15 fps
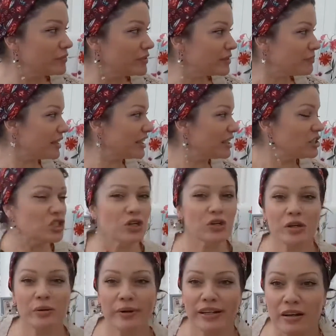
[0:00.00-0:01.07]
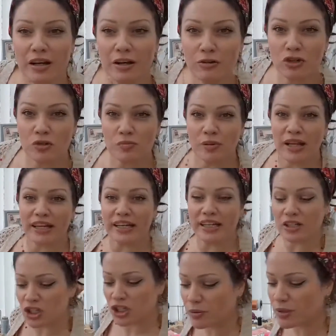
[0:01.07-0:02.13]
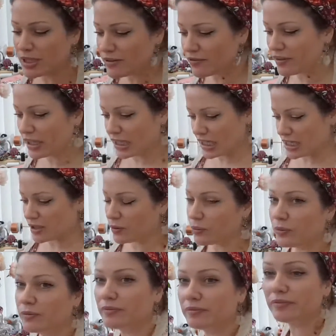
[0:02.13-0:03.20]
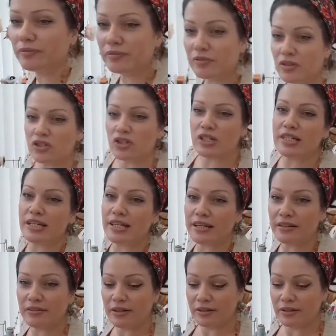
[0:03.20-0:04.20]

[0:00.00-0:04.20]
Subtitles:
You play a tune? I went, no, I'll just play it intuitively, so let's just see